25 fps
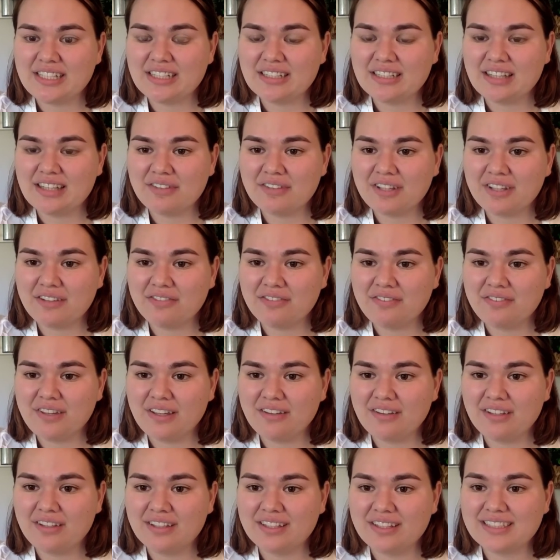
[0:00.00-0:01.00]
loving
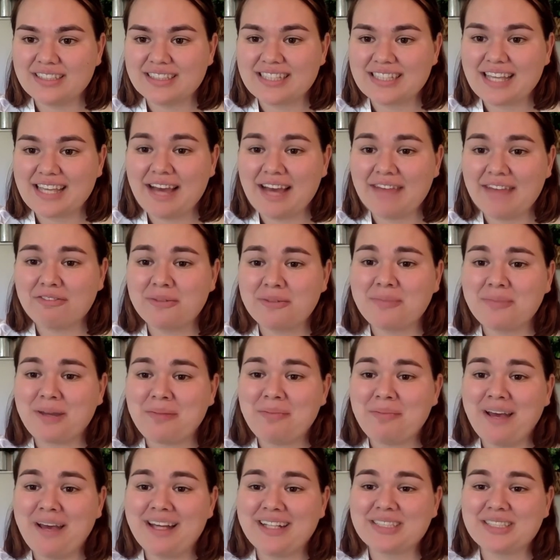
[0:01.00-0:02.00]
feelings I have for my
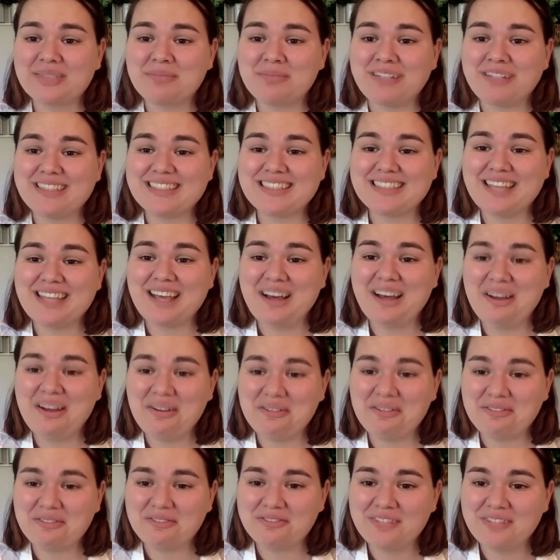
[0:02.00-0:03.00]
pet to
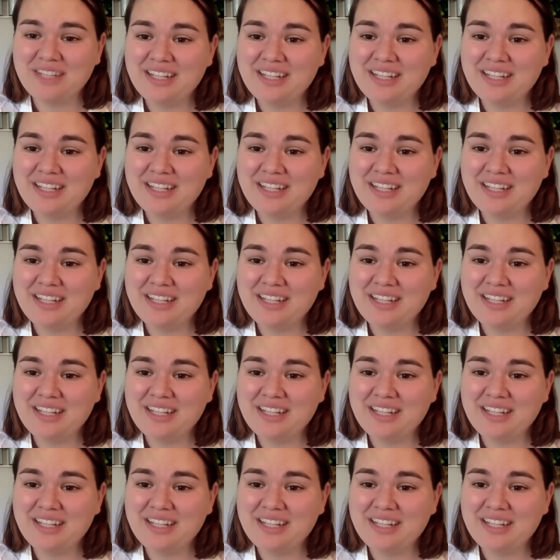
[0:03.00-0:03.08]
myself.